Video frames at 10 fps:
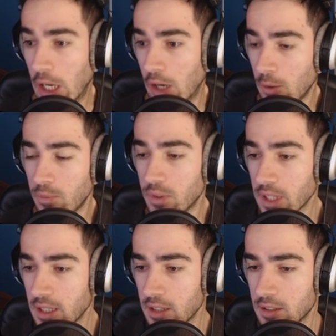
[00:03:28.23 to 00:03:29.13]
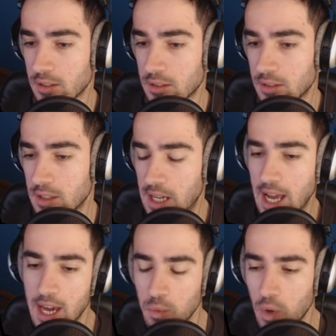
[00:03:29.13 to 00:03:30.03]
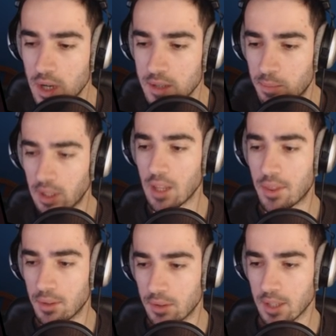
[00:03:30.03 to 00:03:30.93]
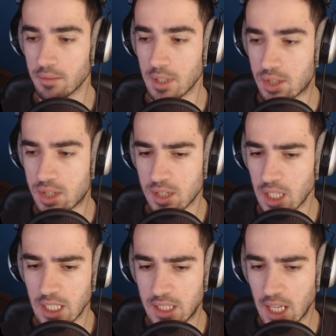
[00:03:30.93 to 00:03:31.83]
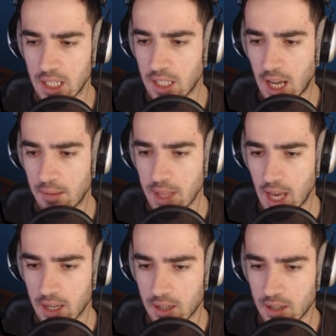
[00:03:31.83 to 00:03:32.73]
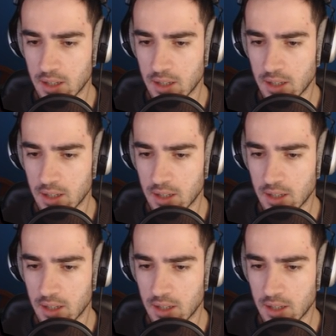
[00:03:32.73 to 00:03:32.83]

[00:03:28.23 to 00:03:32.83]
Hopefully. I had one playthrough in which it didn't come yet.